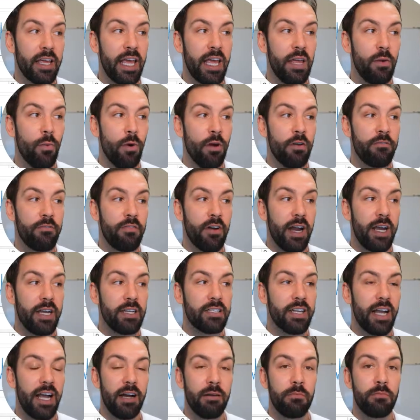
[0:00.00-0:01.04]
keyword phrase
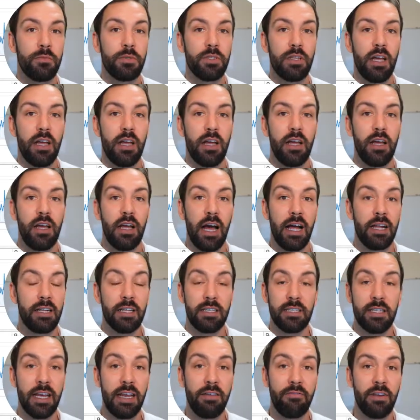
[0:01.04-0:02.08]

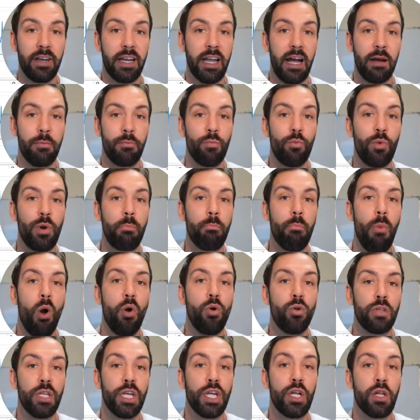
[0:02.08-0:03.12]
doesn't even come
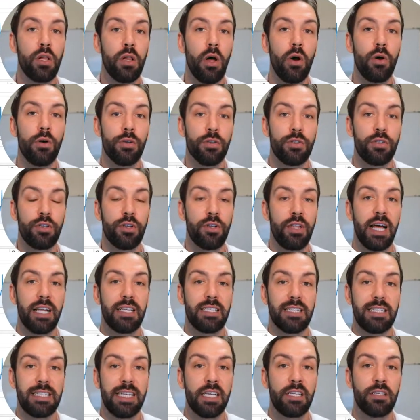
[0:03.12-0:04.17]
remotely close to that
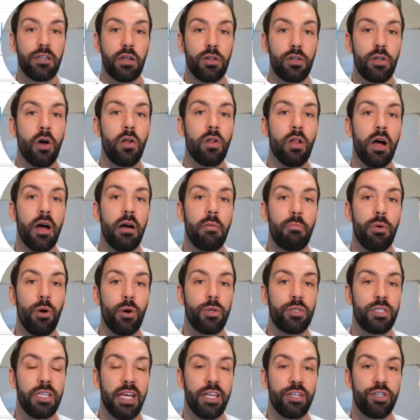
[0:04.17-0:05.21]
$6 per
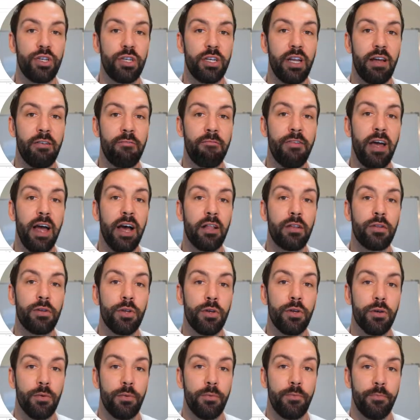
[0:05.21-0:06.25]
session
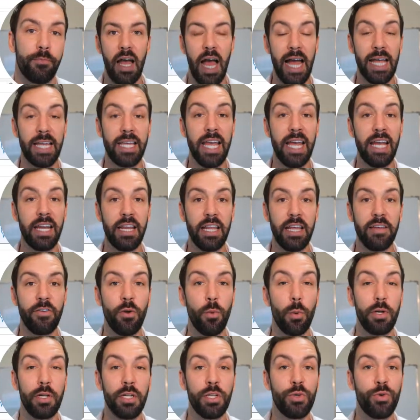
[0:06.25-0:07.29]
value. Again, if you
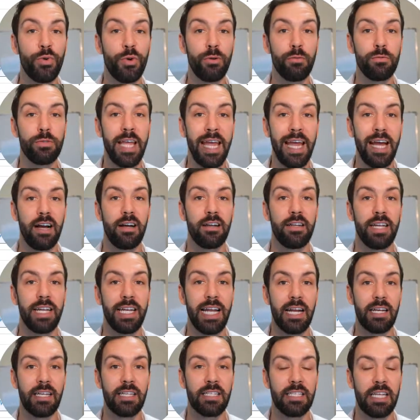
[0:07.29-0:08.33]
want to drill down and
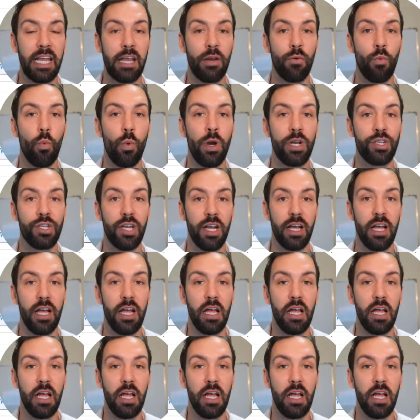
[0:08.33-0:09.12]
understand which